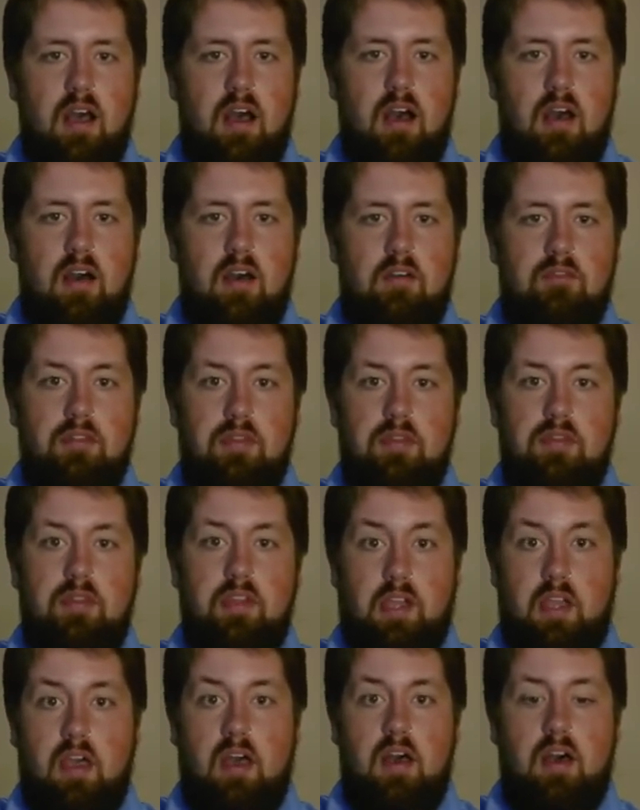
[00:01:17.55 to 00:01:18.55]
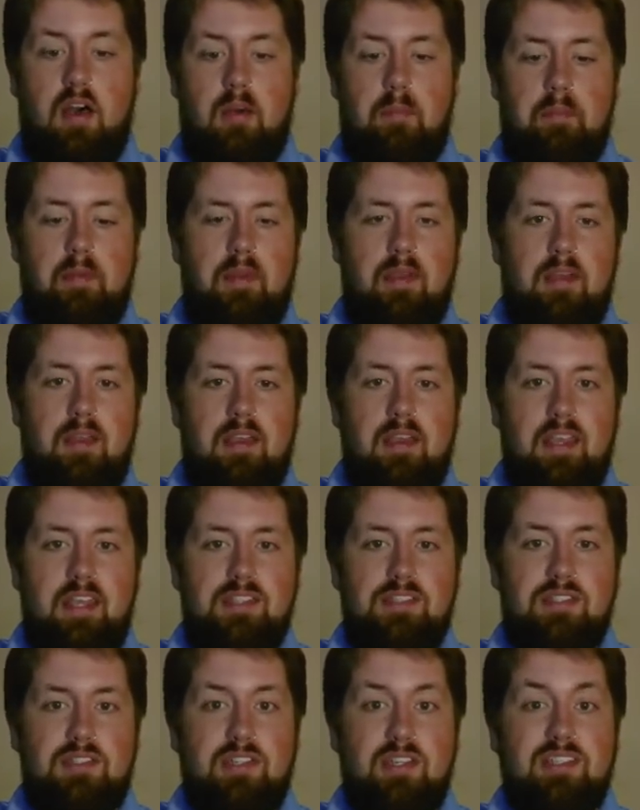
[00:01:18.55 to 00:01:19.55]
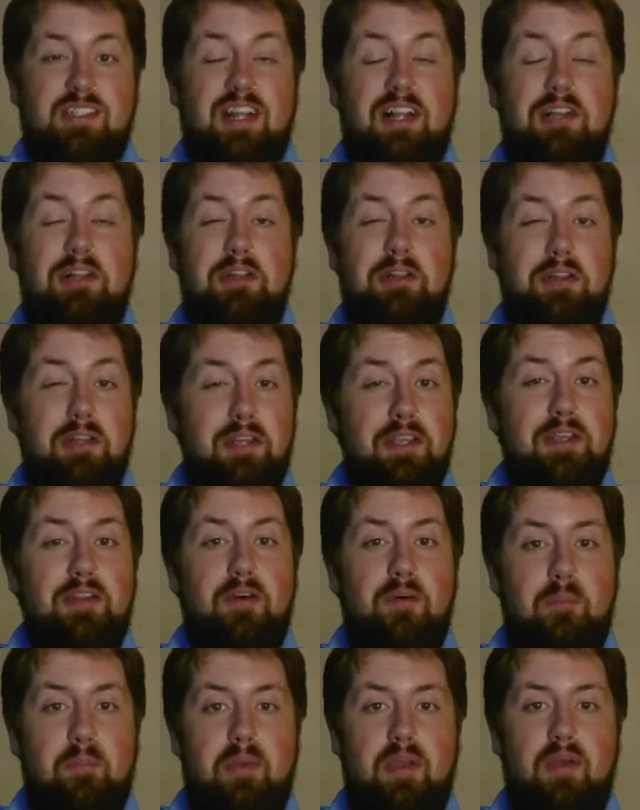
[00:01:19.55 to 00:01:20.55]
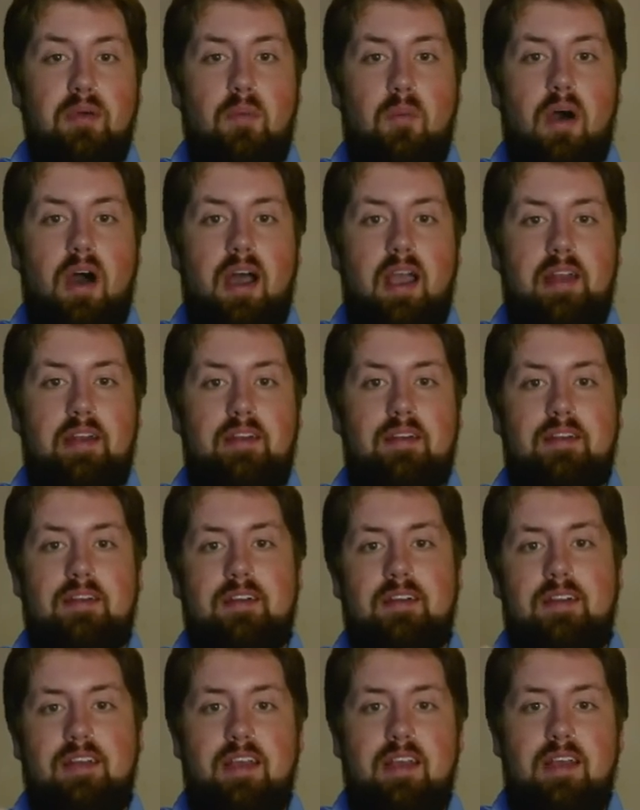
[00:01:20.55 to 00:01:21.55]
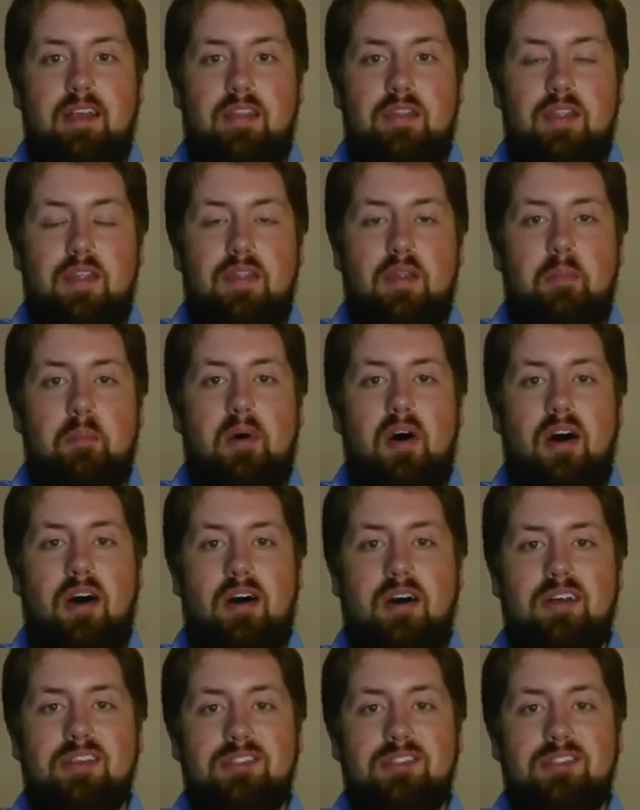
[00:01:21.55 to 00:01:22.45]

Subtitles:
of the cup is just a little bit wider than the ball.